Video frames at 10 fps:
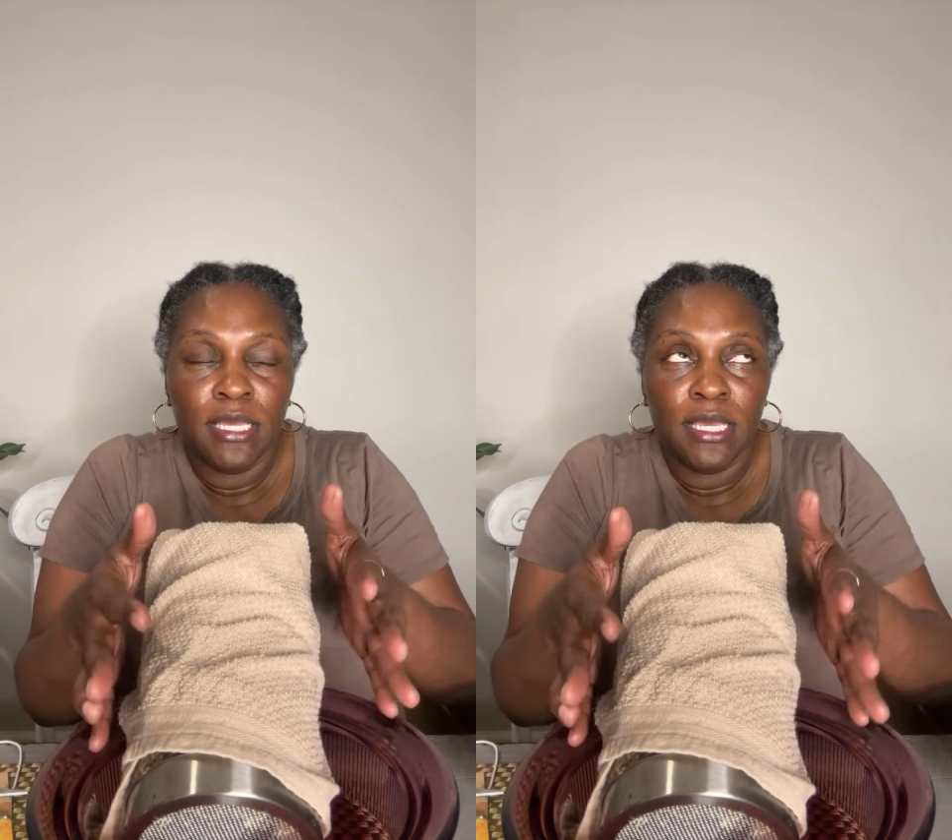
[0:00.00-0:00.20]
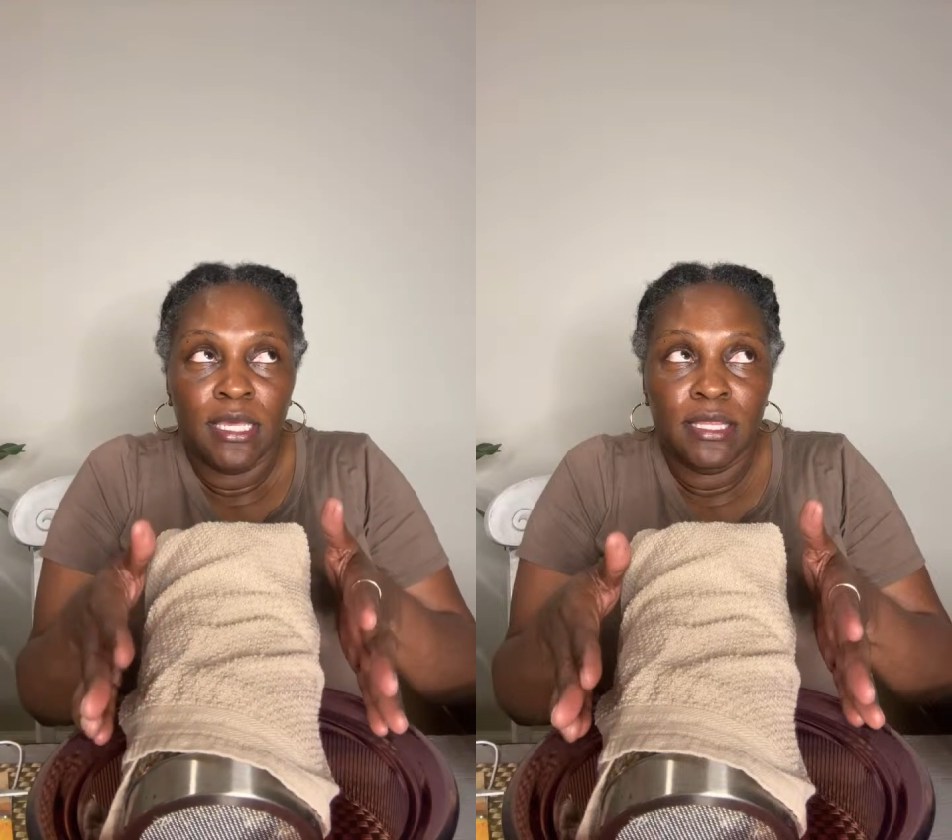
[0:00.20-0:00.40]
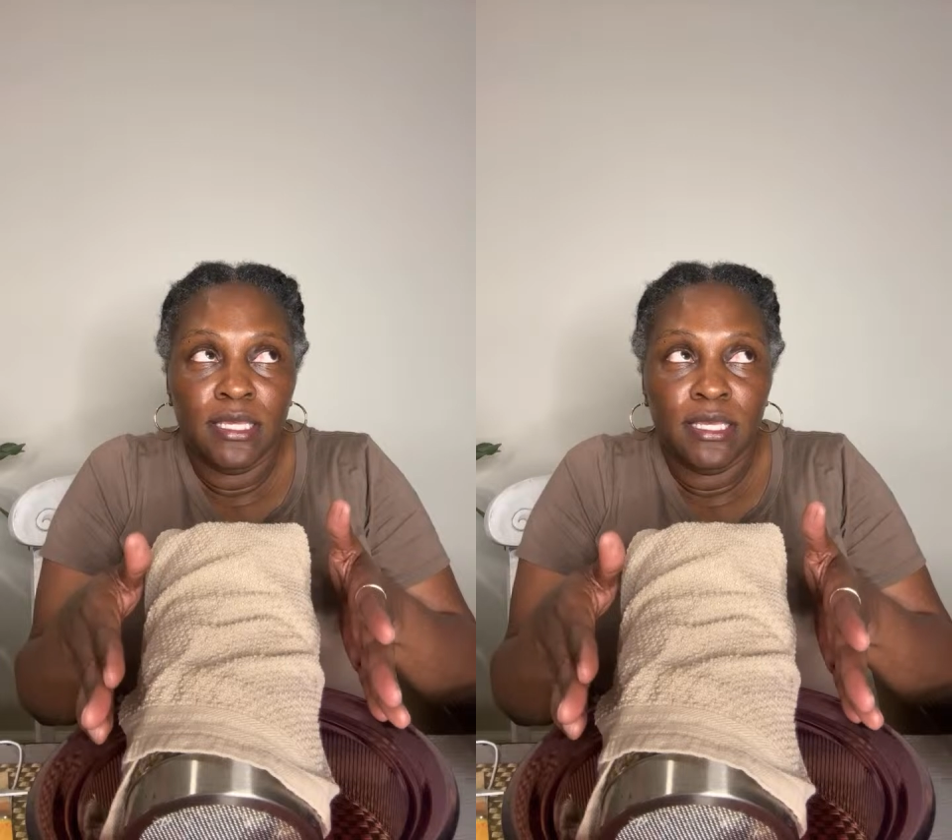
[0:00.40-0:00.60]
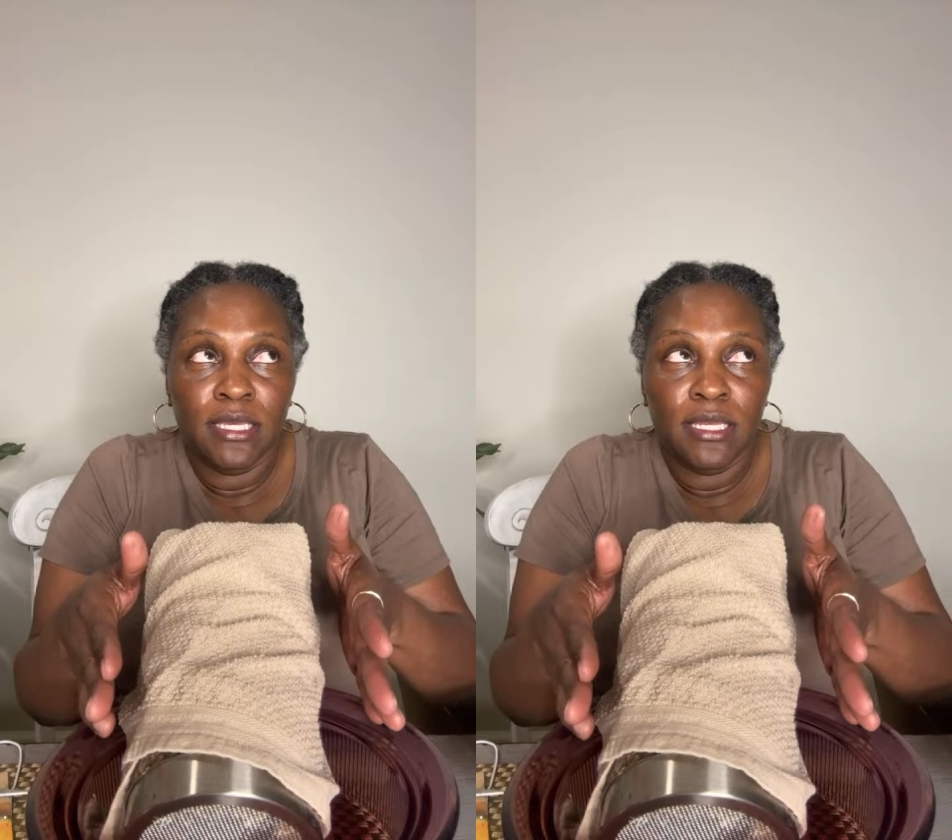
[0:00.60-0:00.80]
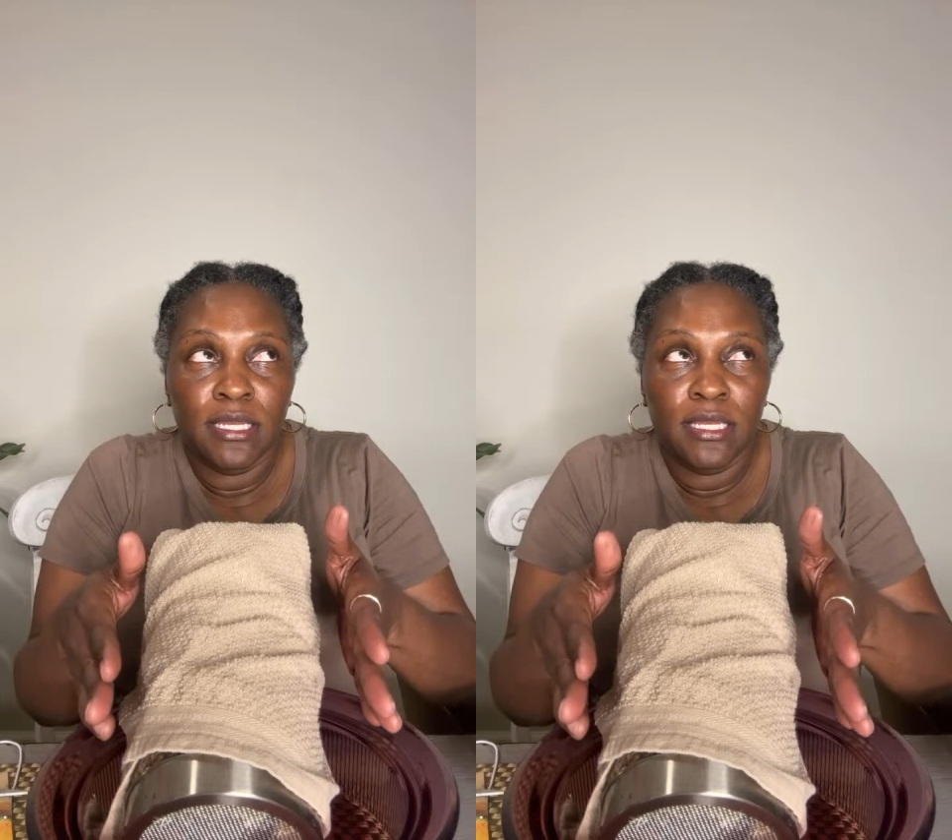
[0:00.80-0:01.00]
And
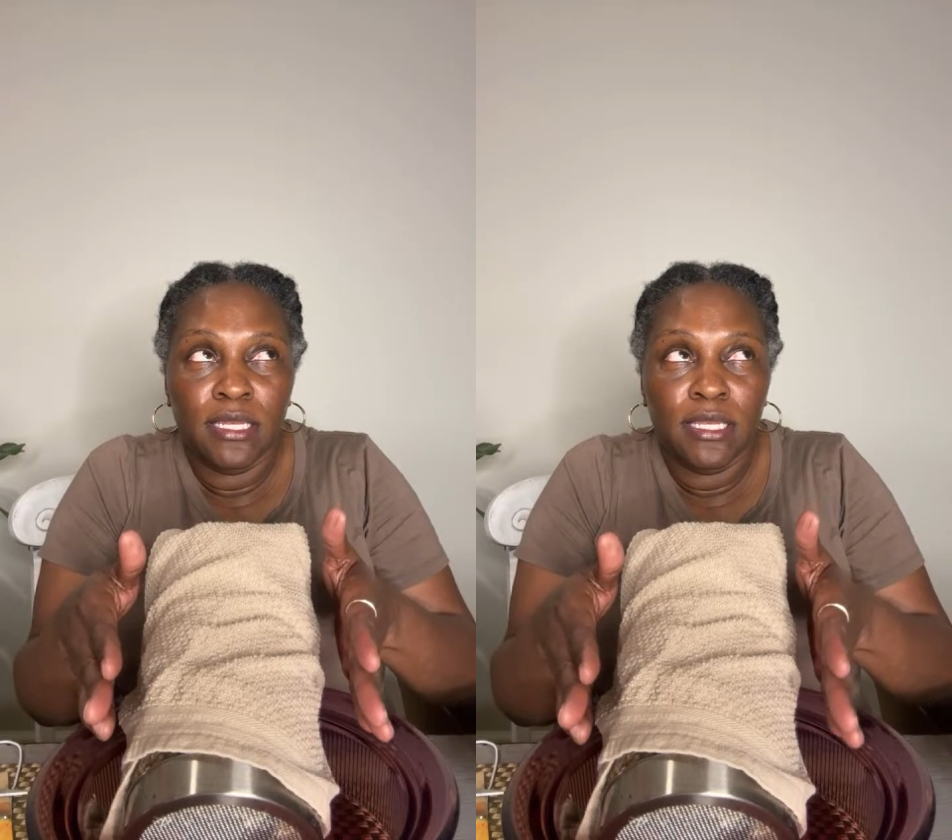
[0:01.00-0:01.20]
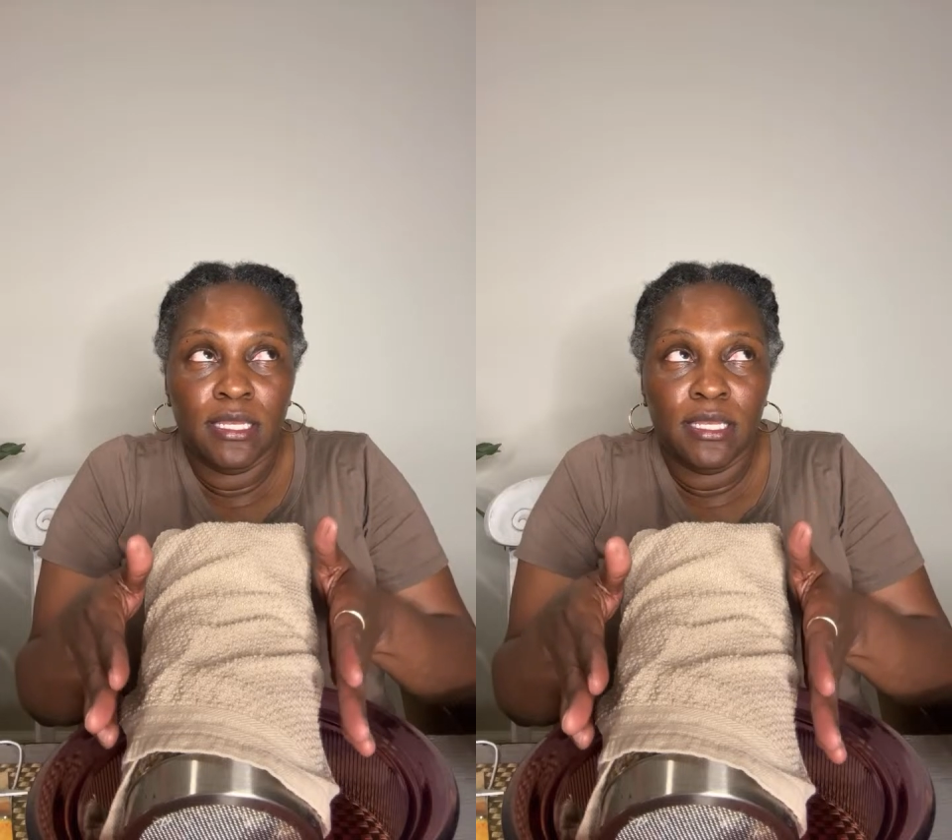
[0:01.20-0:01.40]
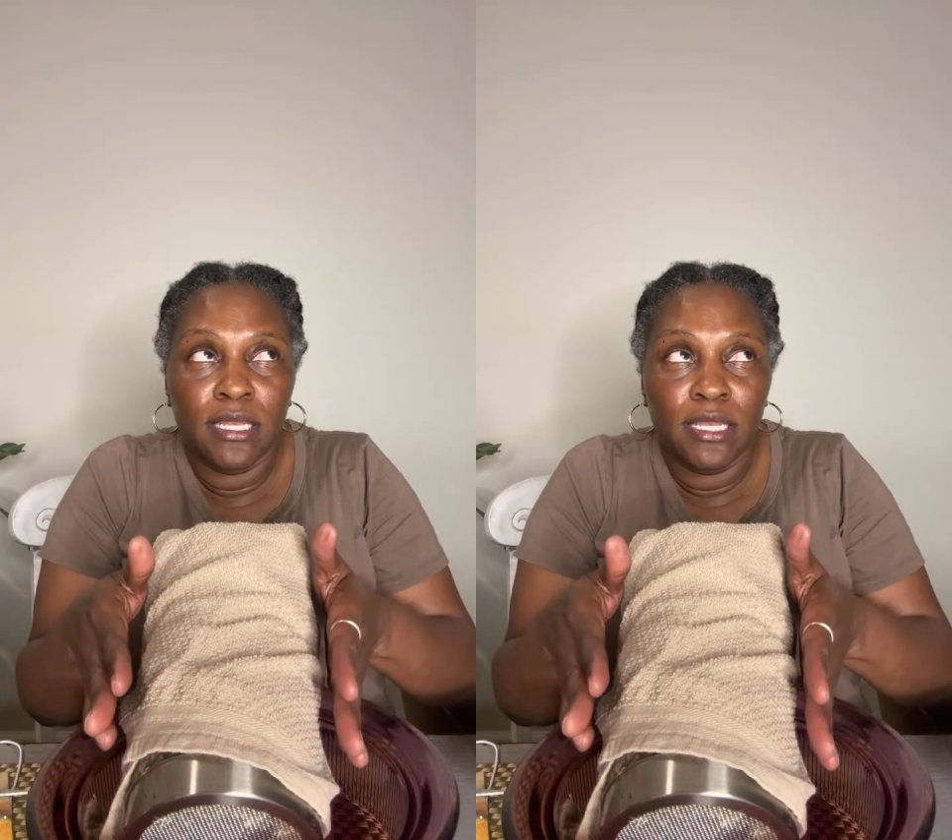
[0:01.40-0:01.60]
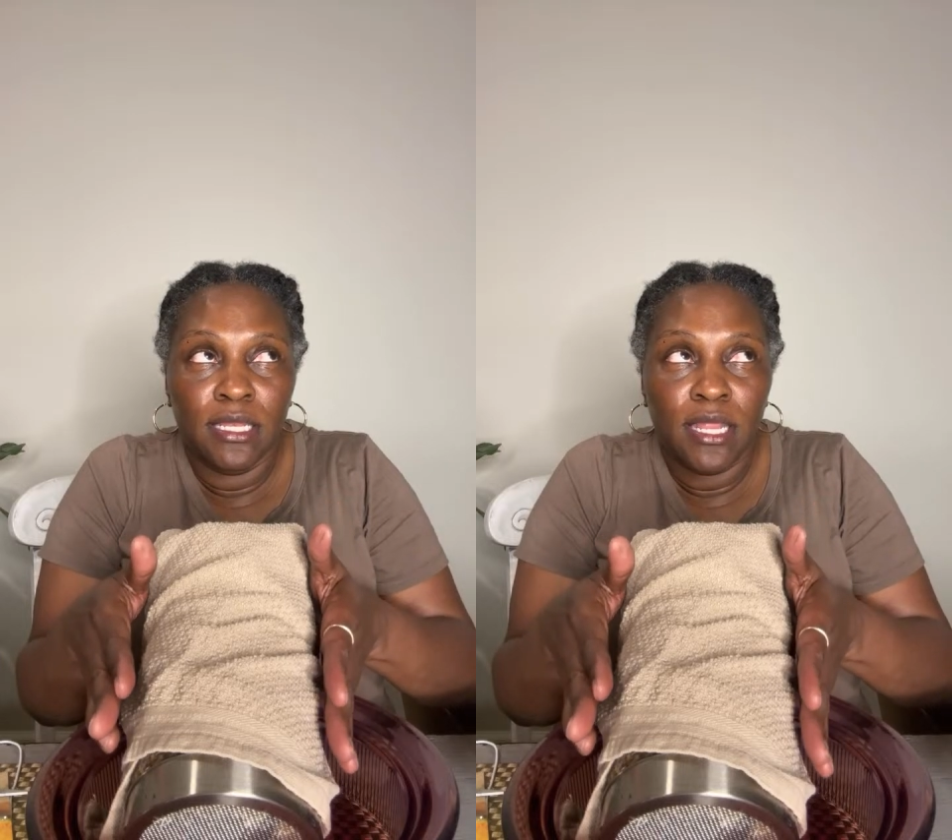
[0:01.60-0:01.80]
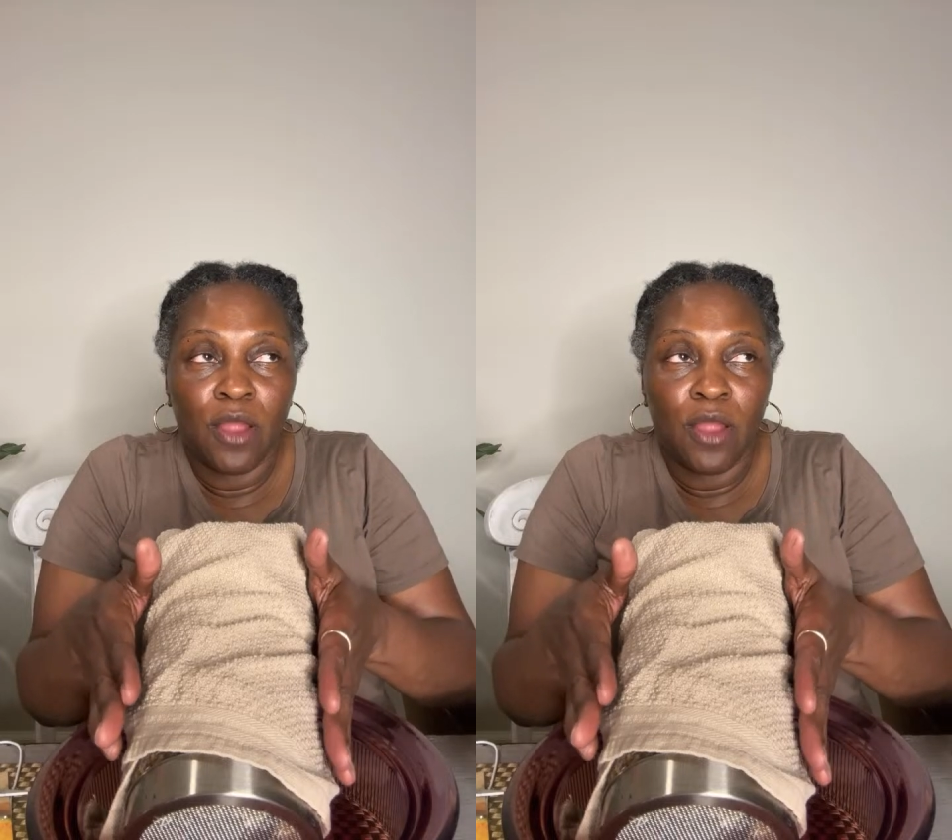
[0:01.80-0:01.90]
then I